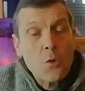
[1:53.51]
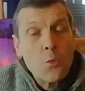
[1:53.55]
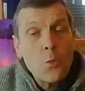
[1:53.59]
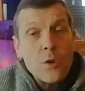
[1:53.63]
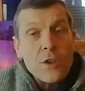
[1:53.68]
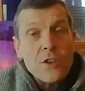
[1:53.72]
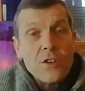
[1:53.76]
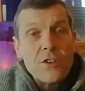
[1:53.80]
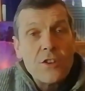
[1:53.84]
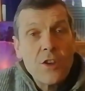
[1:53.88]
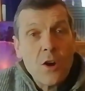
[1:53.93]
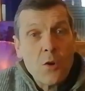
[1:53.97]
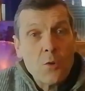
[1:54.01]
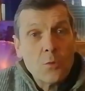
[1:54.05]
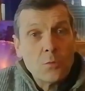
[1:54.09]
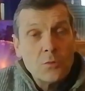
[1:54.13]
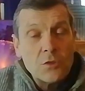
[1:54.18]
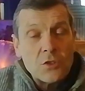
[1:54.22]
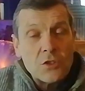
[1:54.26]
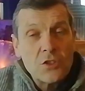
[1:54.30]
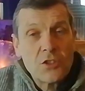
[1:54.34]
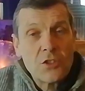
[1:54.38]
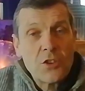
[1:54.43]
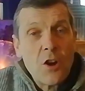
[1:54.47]
We don't
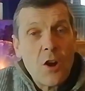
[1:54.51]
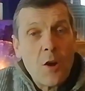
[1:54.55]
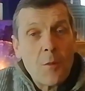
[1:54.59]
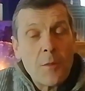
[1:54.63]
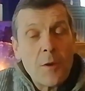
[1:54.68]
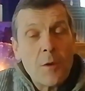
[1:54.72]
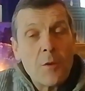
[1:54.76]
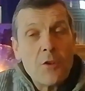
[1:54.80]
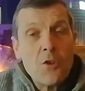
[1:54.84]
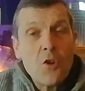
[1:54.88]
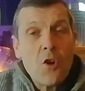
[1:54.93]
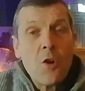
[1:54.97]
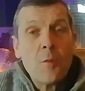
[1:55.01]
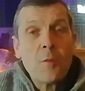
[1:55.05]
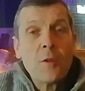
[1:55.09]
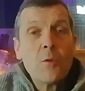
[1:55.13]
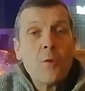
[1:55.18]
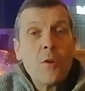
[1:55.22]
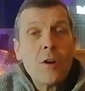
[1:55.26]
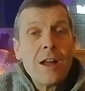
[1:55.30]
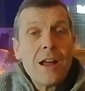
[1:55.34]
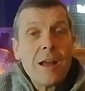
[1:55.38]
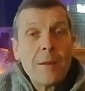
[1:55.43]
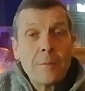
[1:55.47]
stop. And normally
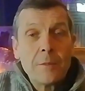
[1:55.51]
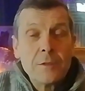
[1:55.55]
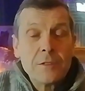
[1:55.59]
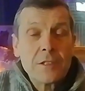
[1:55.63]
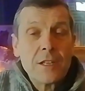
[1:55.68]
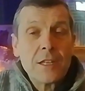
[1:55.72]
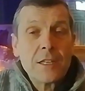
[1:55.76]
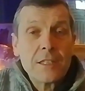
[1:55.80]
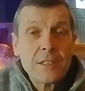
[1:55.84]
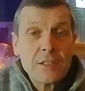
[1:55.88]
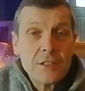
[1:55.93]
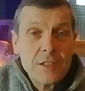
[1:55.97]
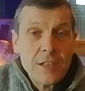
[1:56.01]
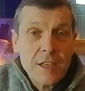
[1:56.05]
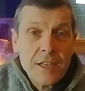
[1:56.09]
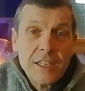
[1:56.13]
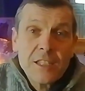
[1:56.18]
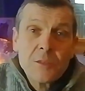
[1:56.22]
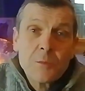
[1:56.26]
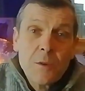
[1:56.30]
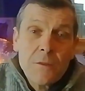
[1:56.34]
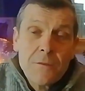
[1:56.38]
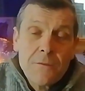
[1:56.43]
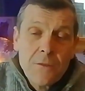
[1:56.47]
what happens, like I say,
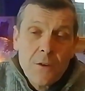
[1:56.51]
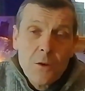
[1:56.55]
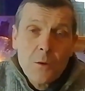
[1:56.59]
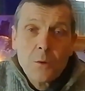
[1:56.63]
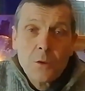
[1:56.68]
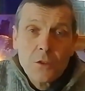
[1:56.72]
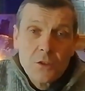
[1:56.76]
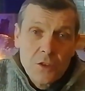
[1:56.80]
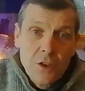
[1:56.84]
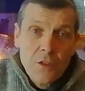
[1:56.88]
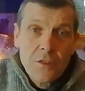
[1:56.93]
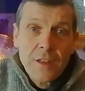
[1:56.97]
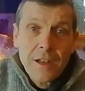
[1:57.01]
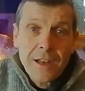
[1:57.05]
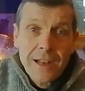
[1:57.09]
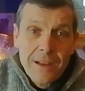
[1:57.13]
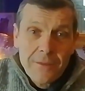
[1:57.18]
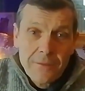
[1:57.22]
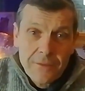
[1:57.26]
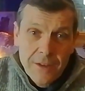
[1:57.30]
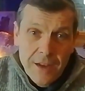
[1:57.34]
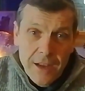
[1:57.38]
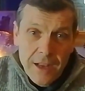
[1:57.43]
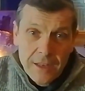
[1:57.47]
is we focus on the
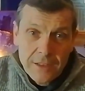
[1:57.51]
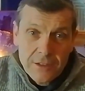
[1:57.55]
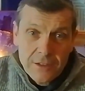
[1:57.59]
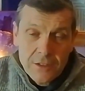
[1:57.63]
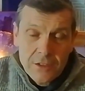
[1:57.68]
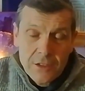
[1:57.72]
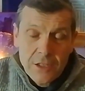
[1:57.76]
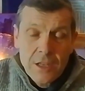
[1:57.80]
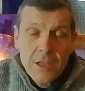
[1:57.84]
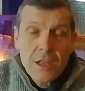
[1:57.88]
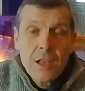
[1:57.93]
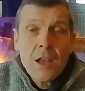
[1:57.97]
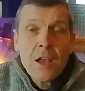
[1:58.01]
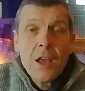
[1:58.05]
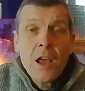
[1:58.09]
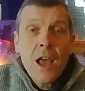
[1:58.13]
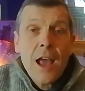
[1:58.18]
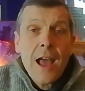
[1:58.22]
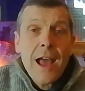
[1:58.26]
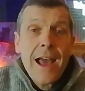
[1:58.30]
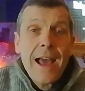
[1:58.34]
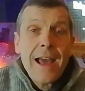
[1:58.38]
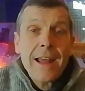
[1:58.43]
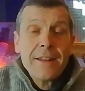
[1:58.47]
left hand
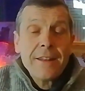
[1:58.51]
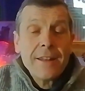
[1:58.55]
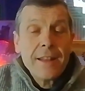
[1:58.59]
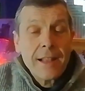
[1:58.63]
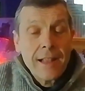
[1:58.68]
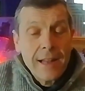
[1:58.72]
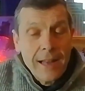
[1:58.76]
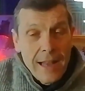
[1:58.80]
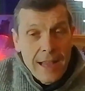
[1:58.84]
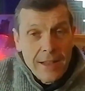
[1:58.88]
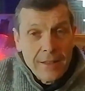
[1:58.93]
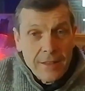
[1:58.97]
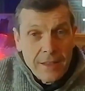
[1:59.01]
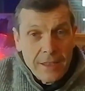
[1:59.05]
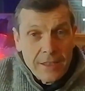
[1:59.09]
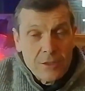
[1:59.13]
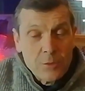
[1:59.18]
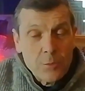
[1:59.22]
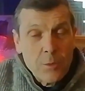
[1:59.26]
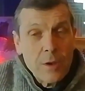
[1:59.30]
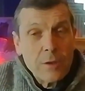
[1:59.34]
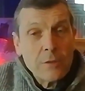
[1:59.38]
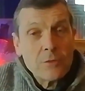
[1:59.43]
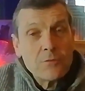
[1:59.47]
and neglect
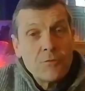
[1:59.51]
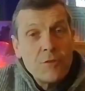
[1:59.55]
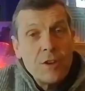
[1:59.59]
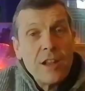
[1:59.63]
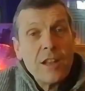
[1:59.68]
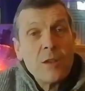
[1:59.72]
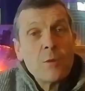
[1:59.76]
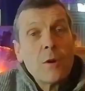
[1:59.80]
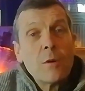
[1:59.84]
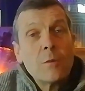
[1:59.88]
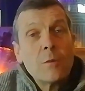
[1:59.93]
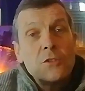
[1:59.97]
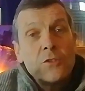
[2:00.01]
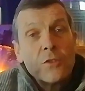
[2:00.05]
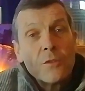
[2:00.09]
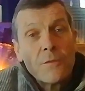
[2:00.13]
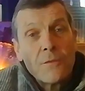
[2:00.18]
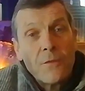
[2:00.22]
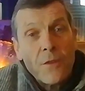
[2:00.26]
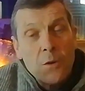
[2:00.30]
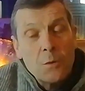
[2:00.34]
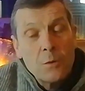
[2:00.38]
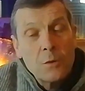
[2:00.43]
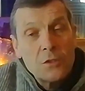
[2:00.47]
this, whereas really what we
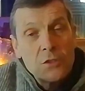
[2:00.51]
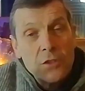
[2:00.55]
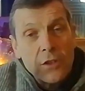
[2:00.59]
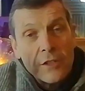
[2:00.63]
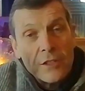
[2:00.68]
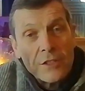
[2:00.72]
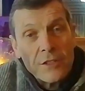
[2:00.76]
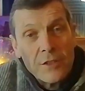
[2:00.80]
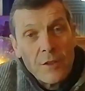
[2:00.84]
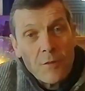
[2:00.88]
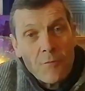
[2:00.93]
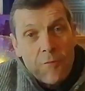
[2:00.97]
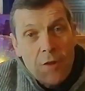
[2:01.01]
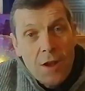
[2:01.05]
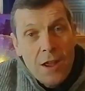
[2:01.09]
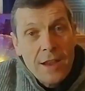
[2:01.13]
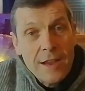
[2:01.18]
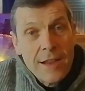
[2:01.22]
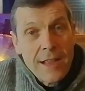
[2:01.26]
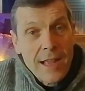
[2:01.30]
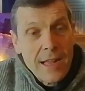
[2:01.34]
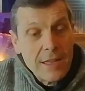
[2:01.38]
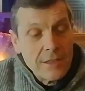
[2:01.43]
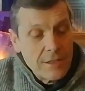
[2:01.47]
focus on is the
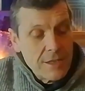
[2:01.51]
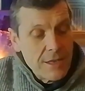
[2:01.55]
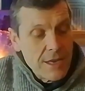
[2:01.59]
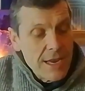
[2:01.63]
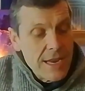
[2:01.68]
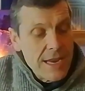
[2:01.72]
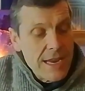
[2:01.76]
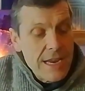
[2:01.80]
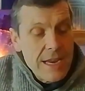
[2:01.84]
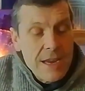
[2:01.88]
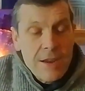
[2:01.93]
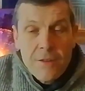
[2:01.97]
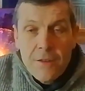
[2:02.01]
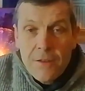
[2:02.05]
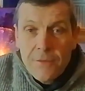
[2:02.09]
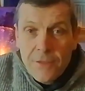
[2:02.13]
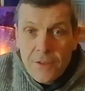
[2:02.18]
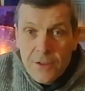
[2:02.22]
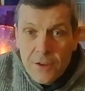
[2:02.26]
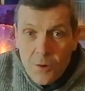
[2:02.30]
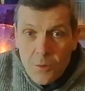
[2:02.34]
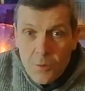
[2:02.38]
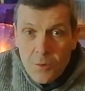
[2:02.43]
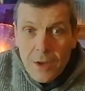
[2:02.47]
right hand. And even if you
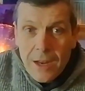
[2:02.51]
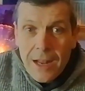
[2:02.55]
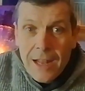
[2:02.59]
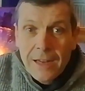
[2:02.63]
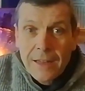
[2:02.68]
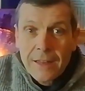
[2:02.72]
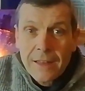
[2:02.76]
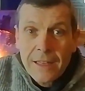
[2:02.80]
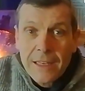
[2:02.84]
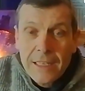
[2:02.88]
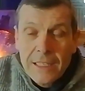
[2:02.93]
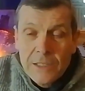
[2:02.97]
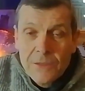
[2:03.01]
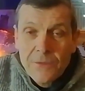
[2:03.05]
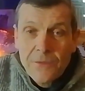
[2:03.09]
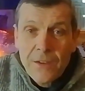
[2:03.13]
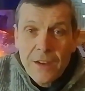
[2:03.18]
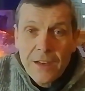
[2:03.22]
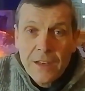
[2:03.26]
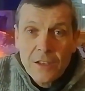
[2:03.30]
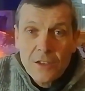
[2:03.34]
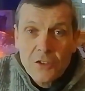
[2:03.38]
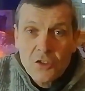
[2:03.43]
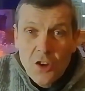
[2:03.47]
don't land these
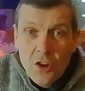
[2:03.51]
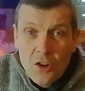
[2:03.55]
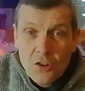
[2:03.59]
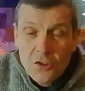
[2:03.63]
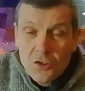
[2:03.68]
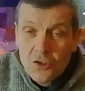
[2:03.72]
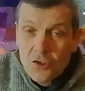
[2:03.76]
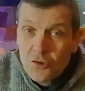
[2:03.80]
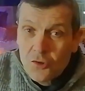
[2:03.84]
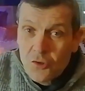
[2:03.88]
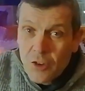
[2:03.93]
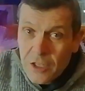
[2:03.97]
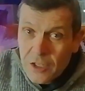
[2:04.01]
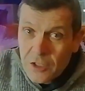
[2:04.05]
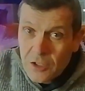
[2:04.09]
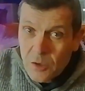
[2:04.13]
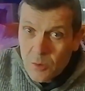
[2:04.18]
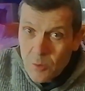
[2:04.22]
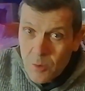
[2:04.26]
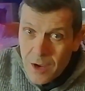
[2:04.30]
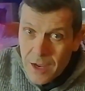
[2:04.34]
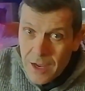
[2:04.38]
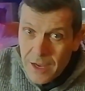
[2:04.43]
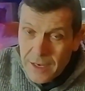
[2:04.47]
fingers on straight
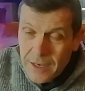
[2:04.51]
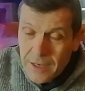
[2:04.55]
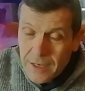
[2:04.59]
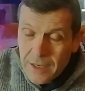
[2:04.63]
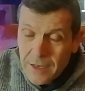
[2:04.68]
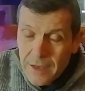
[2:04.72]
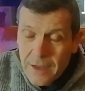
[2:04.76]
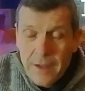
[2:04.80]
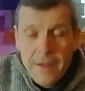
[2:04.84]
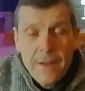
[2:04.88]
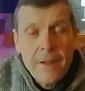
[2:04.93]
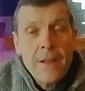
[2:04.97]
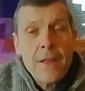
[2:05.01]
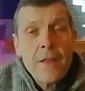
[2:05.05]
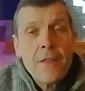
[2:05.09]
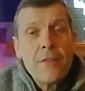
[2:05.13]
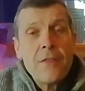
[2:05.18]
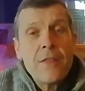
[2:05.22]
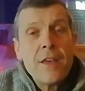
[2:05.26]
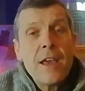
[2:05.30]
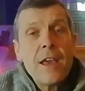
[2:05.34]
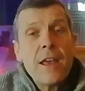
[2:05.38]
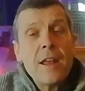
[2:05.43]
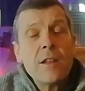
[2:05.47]
away,
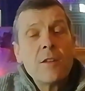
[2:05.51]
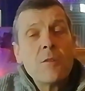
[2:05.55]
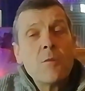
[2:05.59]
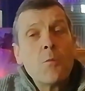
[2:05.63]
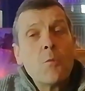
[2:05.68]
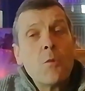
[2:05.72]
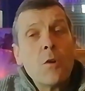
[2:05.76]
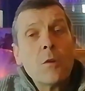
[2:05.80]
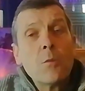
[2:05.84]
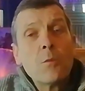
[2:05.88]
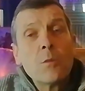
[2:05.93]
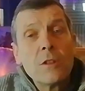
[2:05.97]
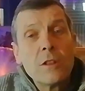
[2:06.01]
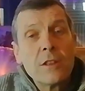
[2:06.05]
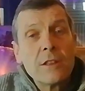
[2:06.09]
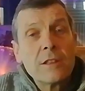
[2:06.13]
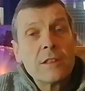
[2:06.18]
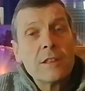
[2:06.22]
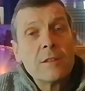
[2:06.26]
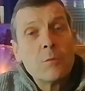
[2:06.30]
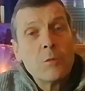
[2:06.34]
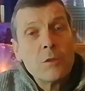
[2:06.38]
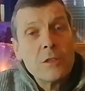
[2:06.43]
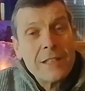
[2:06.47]
then what will
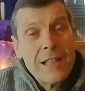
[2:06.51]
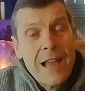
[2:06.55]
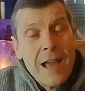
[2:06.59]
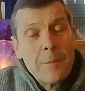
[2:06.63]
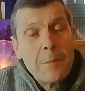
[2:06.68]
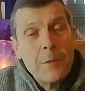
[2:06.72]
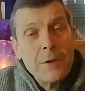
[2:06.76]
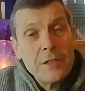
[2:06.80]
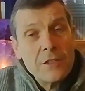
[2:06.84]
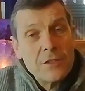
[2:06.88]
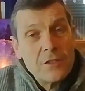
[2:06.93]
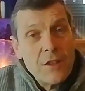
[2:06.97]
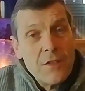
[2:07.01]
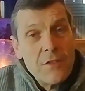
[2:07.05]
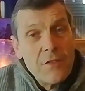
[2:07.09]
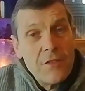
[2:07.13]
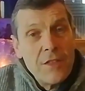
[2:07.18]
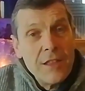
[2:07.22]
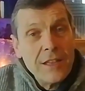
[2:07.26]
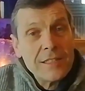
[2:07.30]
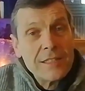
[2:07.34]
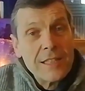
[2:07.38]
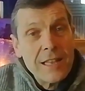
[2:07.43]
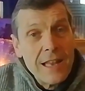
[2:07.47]
happen is that
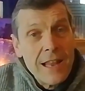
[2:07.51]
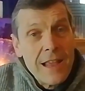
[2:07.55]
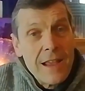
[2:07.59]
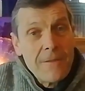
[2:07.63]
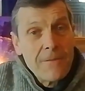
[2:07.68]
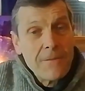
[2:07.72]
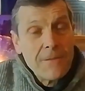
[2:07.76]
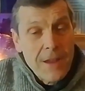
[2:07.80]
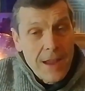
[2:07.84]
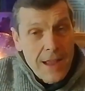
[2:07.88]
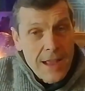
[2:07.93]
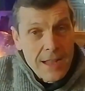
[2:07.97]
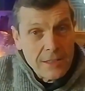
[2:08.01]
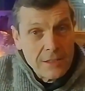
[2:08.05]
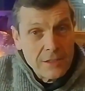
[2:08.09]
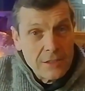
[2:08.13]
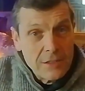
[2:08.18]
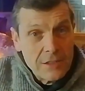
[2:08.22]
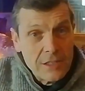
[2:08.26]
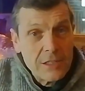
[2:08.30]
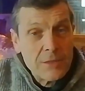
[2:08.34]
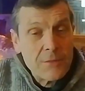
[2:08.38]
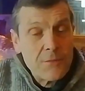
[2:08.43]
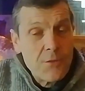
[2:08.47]
this left
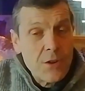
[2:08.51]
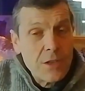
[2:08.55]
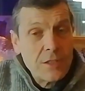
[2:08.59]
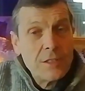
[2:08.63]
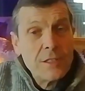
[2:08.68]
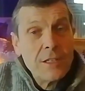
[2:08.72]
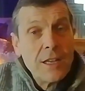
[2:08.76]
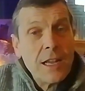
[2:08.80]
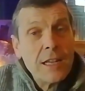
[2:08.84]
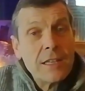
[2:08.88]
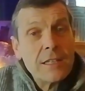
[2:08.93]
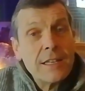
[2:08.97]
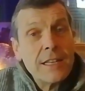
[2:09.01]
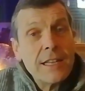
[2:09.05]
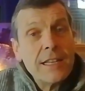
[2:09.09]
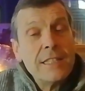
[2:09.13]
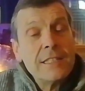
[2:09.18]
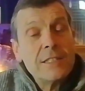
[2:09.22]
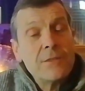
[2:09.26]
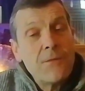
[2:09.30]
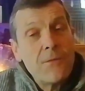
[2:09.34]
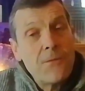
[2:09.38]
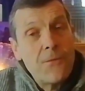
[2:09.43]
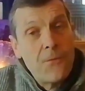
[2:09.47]
hand, this fretting hand,
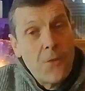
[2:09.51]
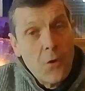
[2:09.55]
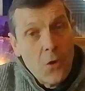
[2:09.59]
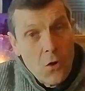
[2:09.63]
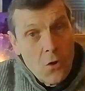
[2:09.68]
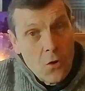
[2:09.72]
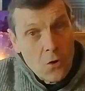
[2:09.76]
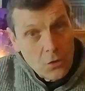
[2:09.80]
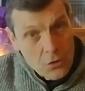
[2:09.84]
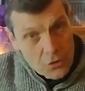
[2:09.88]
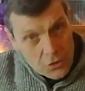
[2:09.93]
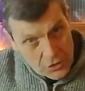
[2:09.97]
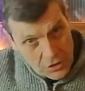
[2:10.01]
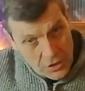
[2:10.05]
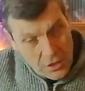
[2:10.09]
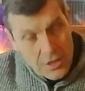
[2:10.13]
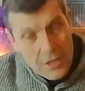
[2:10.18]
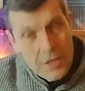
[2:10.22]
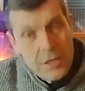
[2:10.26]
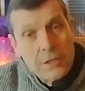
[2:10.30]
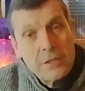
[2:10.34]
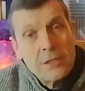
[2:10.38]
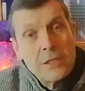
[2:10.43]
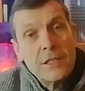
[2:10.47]
is forced
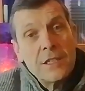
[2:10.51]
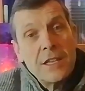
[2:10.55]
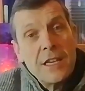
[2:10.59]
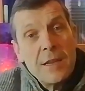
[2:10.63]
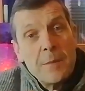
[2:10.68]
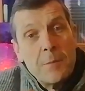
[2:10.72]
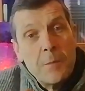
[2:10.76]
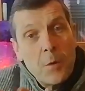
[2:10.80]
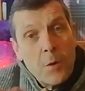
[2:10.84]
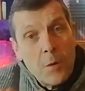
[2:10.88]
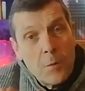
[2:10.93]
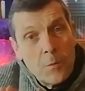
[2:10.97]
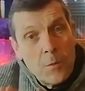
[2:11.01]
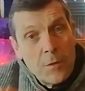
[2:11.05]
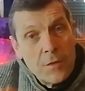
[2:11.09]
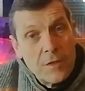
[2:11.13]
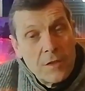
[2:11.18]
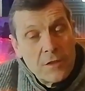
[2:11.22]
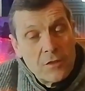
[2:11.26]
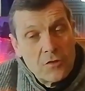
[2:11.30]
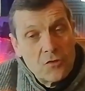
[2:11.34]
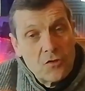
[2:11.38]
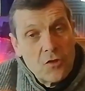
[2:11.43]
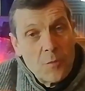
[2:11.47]
to keep up with the
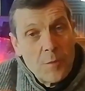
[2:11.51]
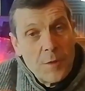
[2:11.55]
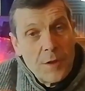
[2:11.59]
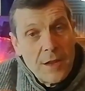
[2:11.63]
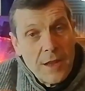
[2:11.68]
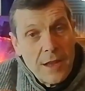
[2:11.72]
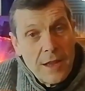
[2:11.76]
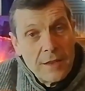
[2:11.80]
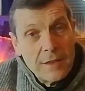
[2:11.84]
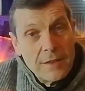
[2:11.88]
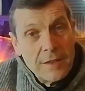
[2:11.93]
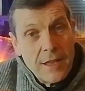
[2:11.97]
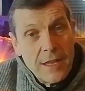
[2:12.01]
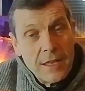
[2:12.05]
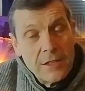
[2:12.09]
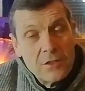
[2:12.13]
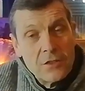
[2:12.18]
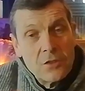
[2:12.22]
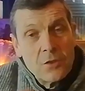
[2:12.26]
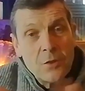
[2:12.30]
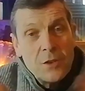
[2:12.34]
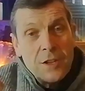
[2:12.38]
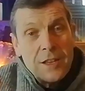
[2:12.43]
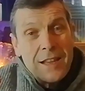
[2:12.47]
strumming hand then.
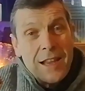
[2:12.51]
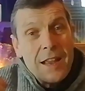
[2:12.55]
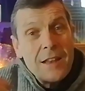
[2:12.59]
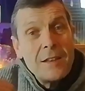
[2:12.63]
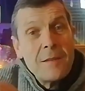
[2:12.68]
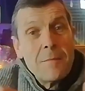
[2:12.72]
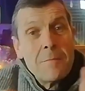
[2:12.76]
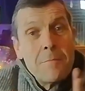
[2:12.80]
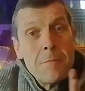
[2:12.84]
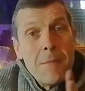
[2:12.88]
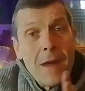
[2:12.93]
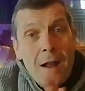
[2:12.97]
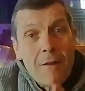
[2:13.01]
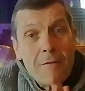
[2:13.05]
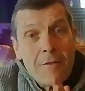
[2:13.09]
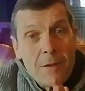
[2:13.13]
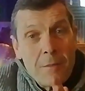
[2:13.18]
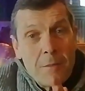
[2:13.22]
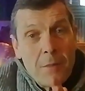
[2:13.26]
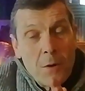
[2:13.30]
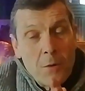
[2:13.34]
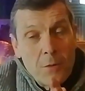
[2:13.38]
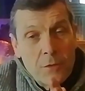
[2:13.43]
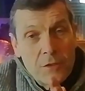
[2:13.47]
So you kind of marry
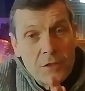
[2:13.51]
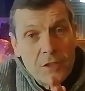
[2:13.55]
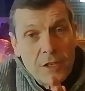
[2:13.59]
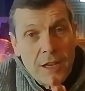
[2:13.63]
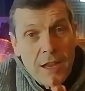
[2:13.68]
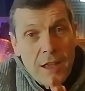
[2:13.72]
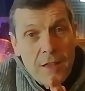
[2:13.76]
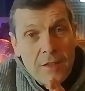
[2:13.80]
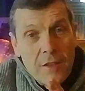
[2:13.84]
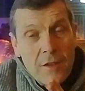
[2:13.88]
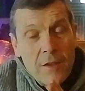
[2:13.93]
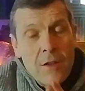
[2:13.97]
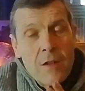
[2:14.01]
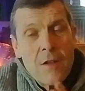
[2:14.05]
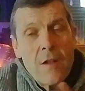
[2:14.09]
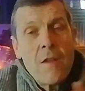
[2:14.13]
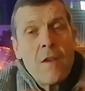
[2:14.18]
both together.